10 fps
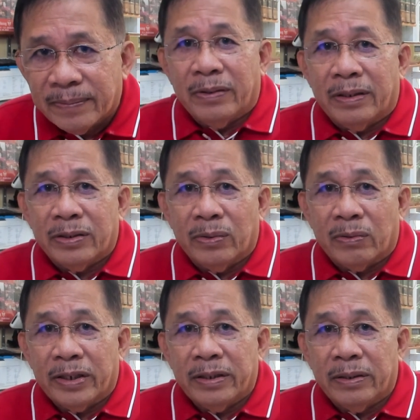As you
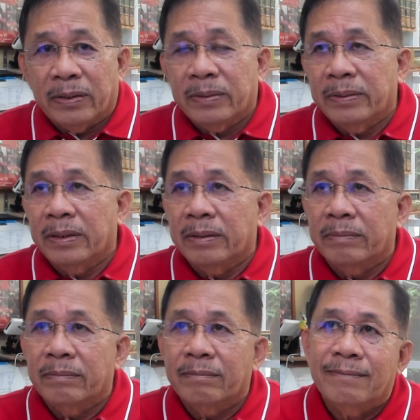already know,
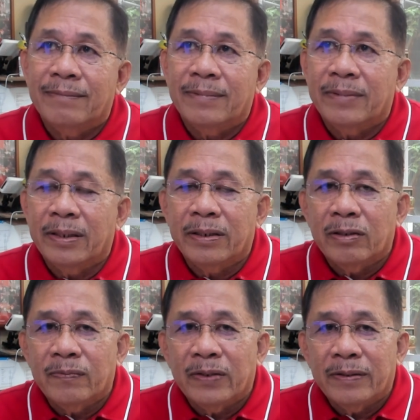the degree
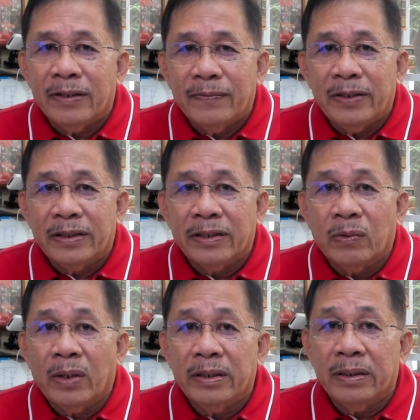of evidence
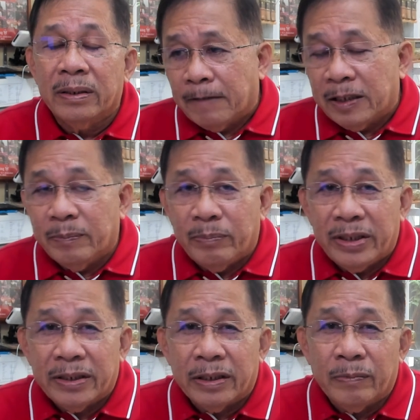required in
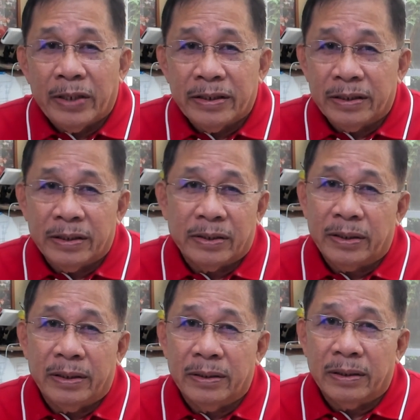administrative cases
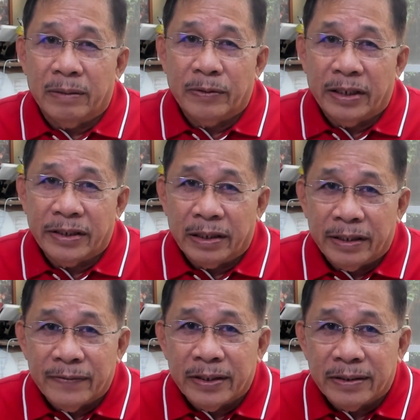is substantial
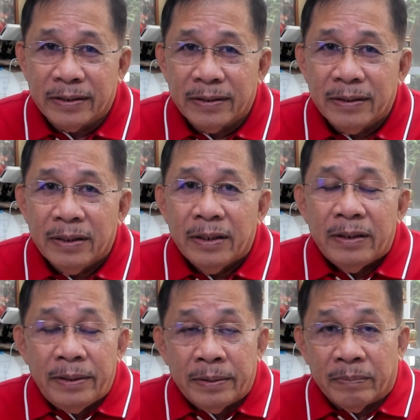evidence.
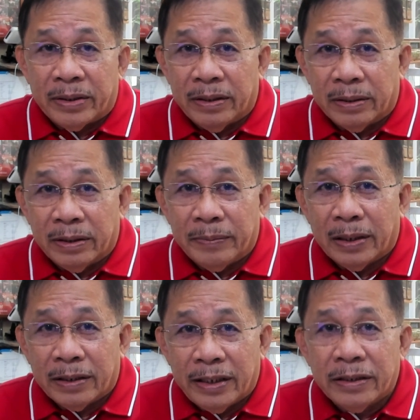But in
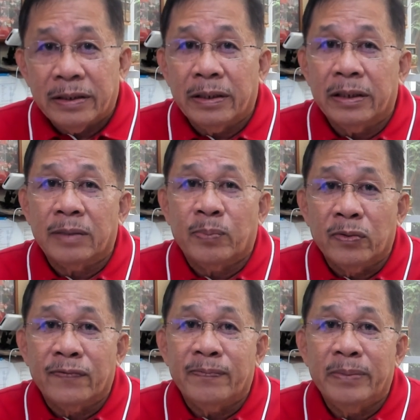criminal cases, it is
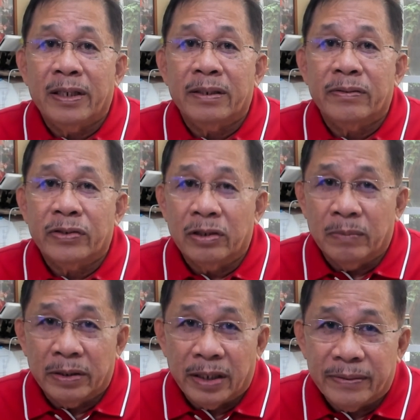proof beyond
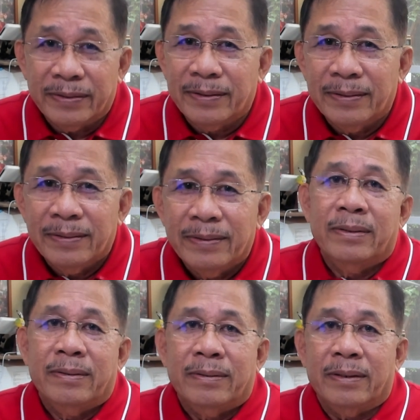reasonable
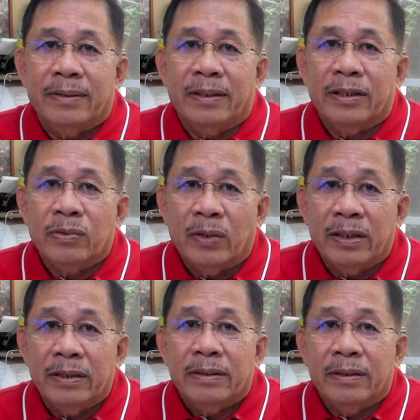doubt. That's
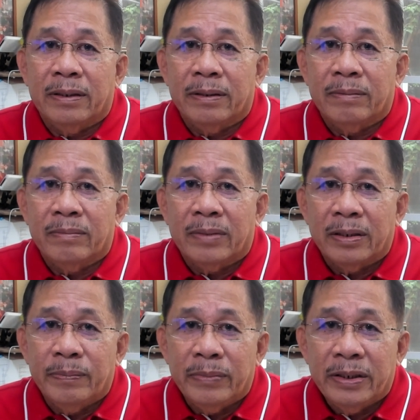why the
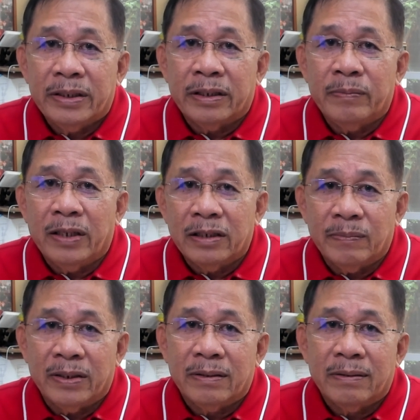administrative
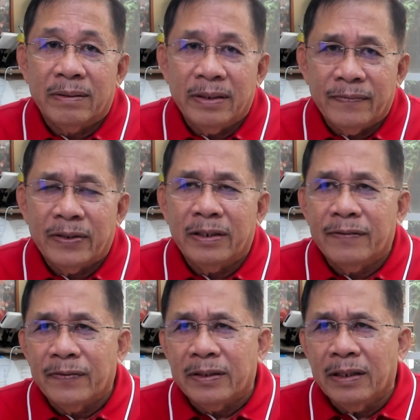judgment, even
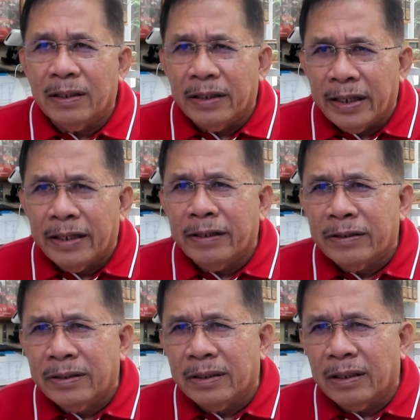if it
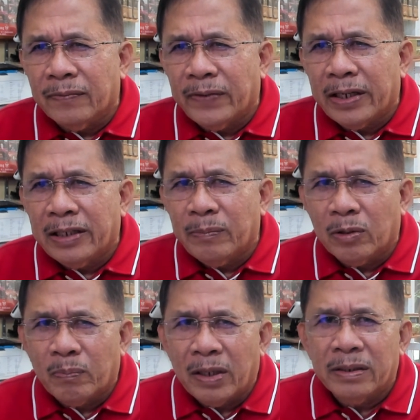declares that unfair
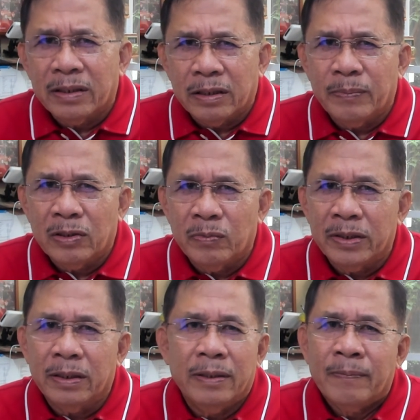labor practice has been
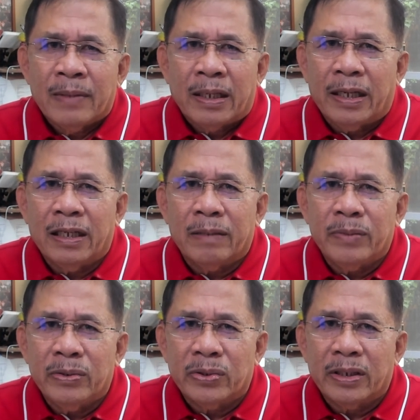committed, cannot
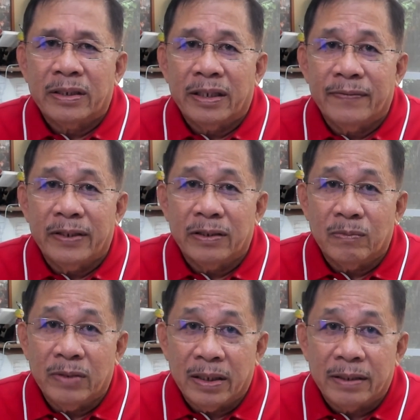be used as evidence
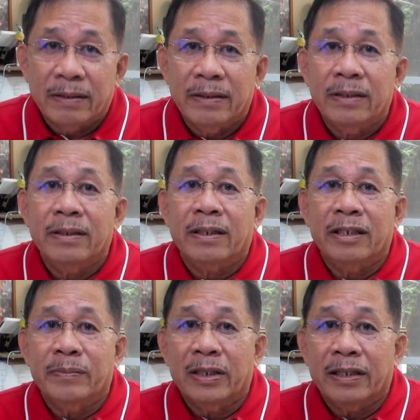of guilt in the
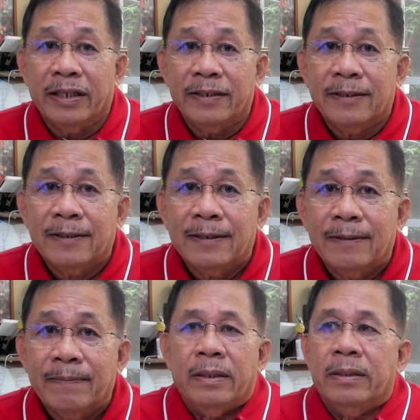criminal case.
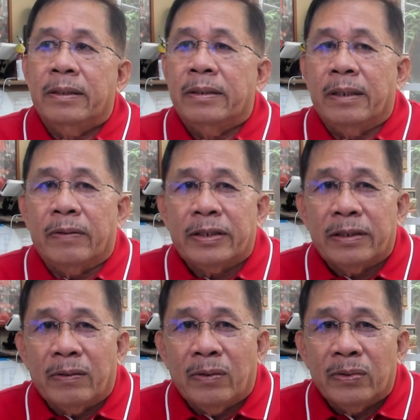Now, let's
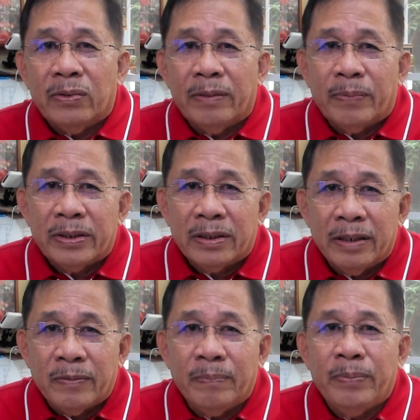now go to the
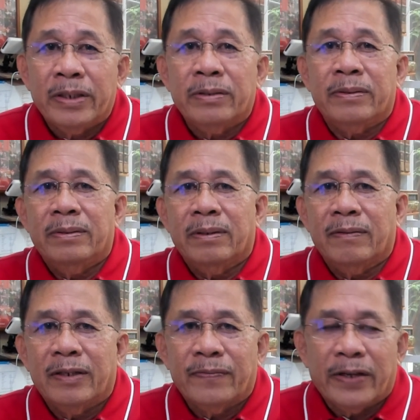prescriptive period
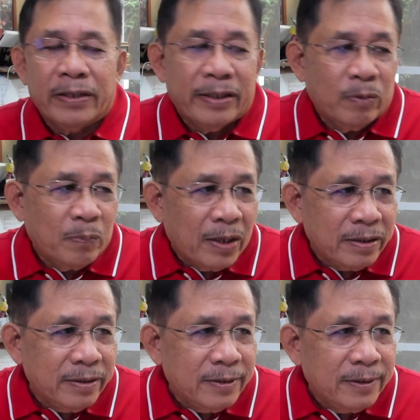of unfair labor
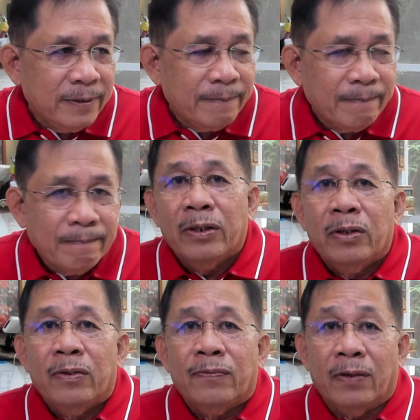practice.
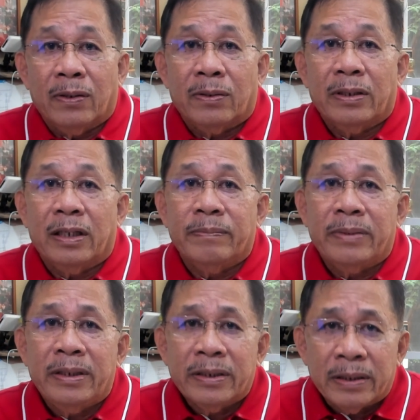For the
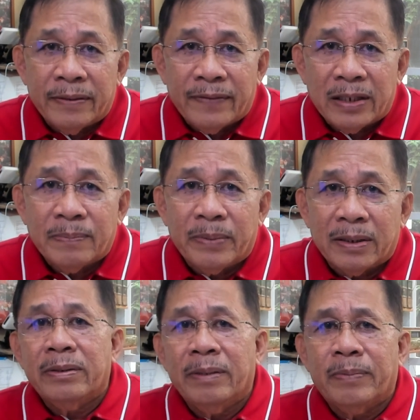administrative
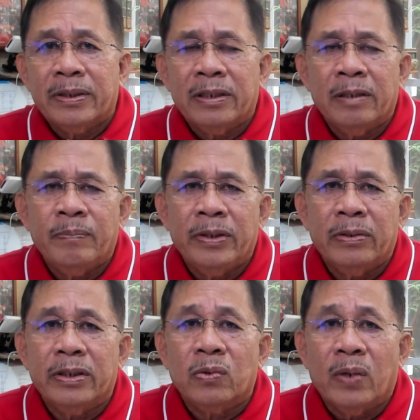aspect, the prescriptive
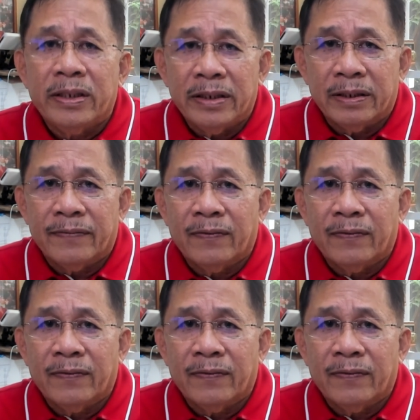period is 1 year